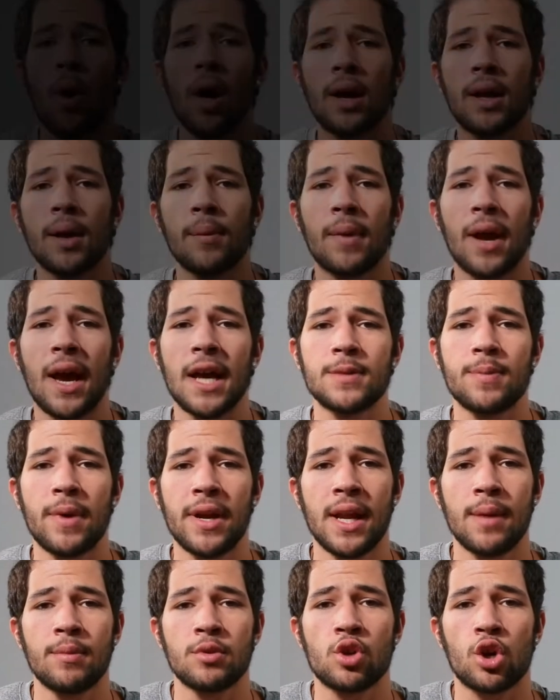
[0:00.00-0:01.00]
Welcome guys,
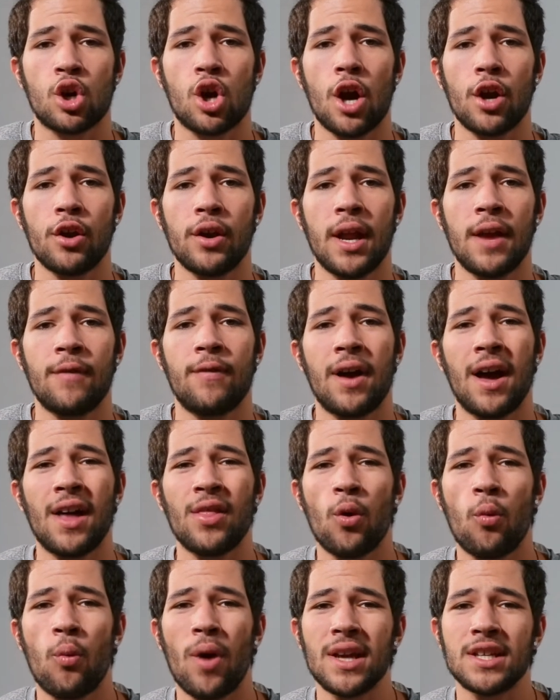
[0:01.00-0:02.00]
my name is Ricardo Neiva,
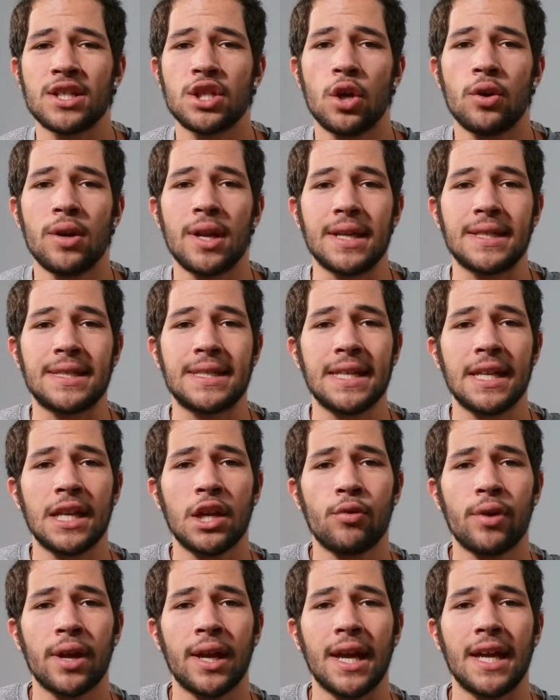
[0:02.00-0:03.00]
otherwise known as
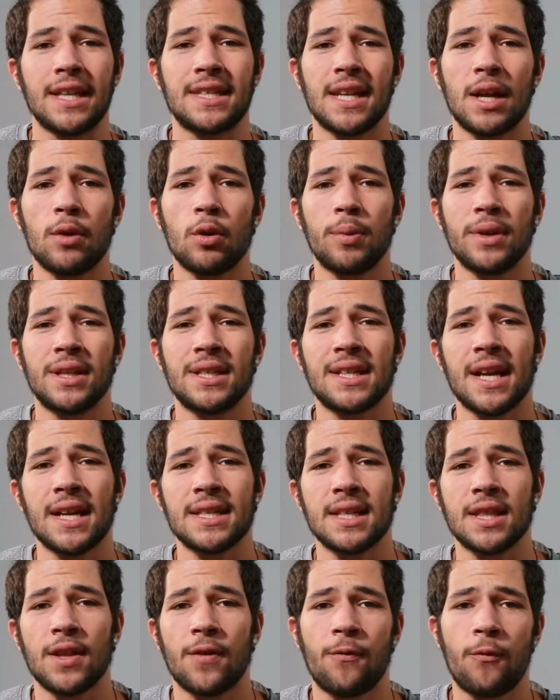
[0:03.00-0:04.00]
Cine Rick, and today we'll be
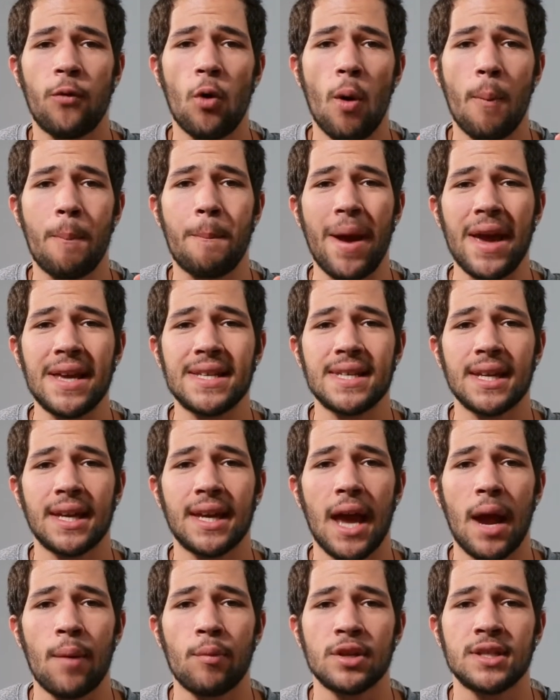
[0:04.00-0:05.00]
discussing the four basic
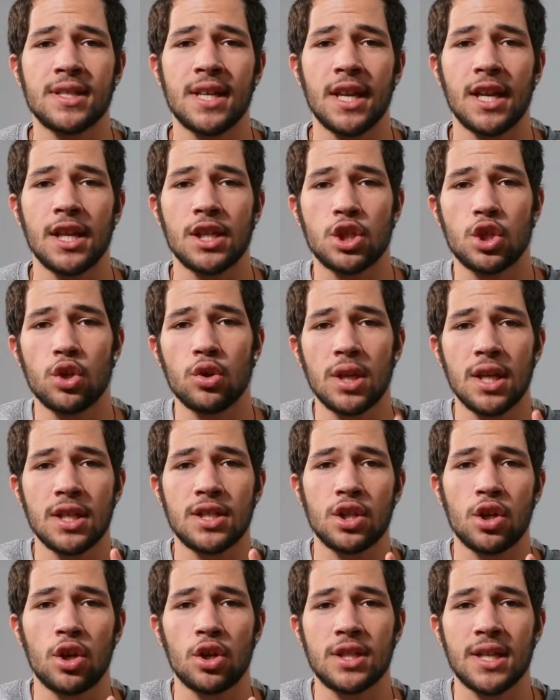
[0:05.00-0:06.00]
camera settings you
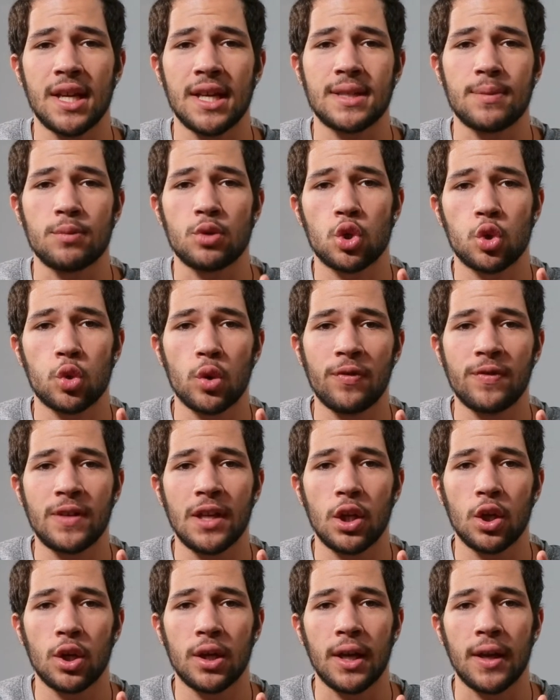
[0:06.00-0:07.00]
need to know to get some
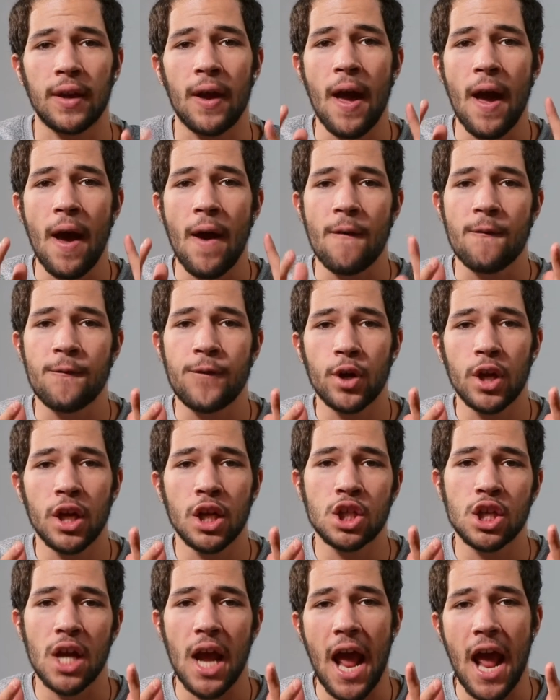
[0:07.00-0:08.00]
shrifty looking
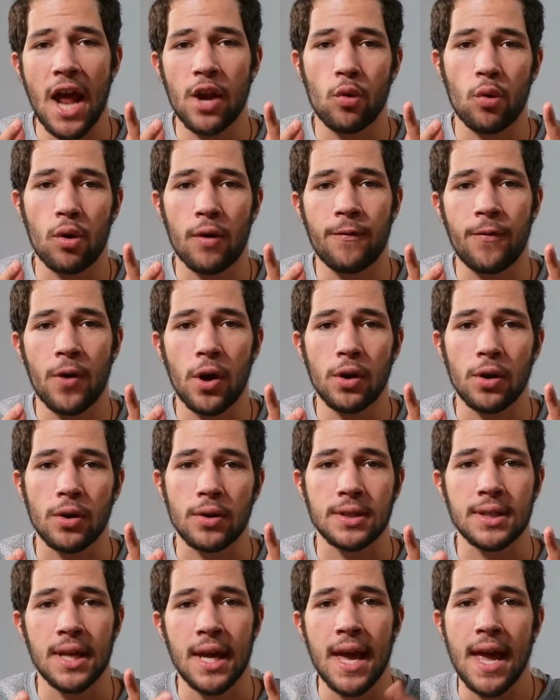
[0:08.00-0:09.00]
footage and or
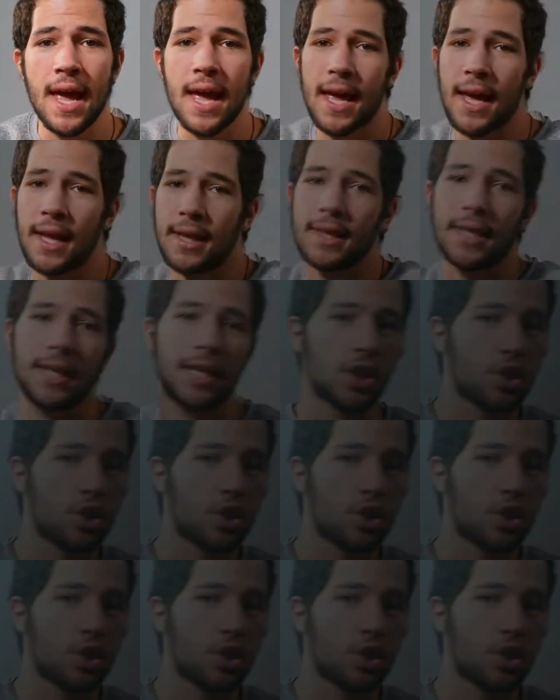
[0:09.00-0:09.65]
photos. Hit the